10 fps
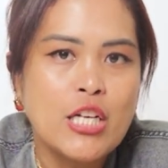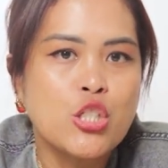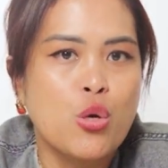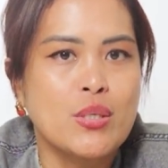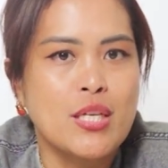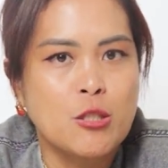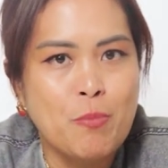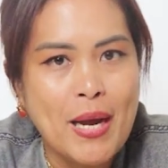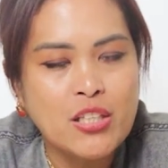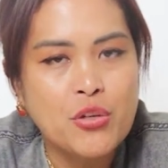She was
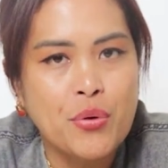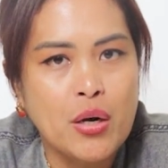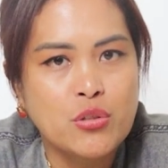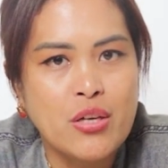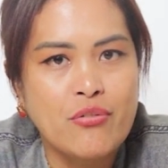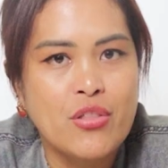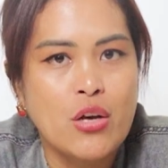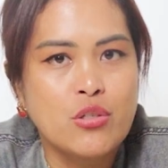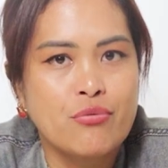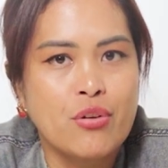expecting around
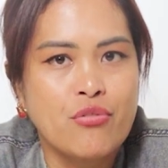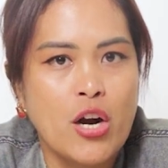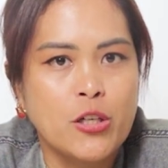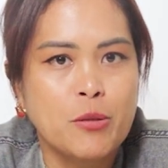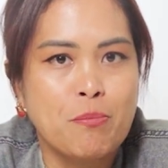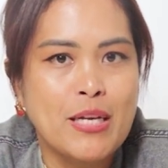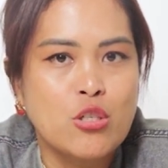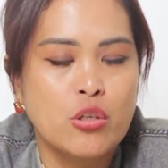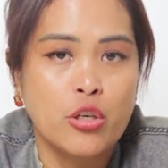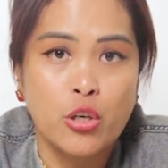7,500
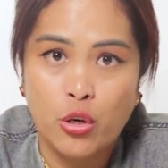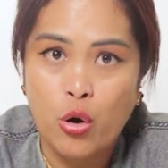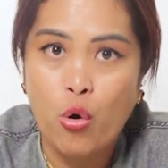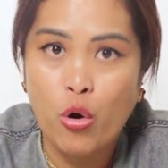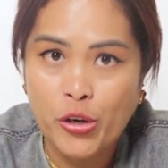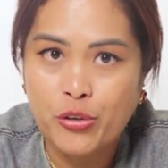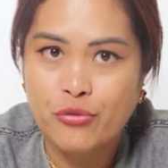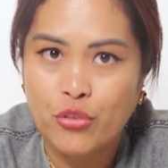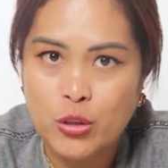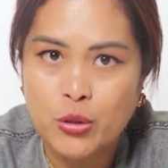based on her order
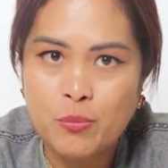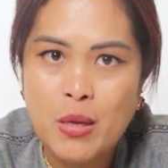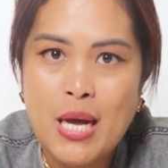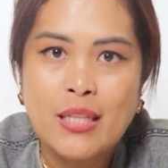volume.